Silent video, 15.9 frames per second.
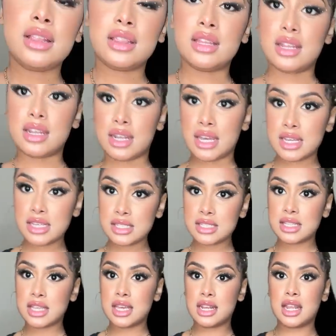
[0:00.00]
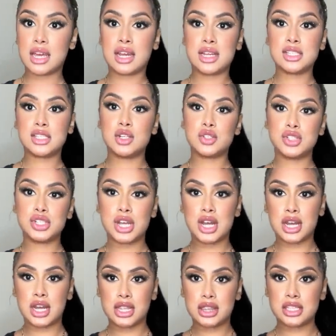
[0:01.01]
The next set, like I told you, I
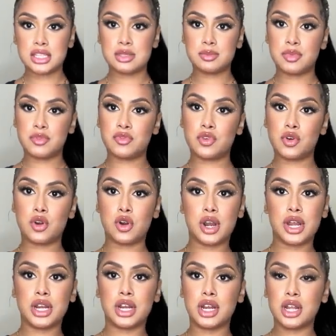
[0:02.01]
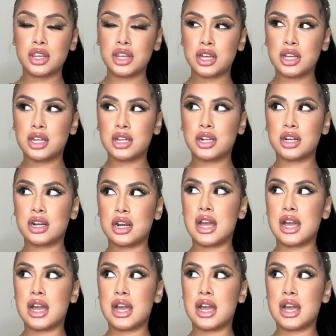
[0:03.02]
got this before in another color.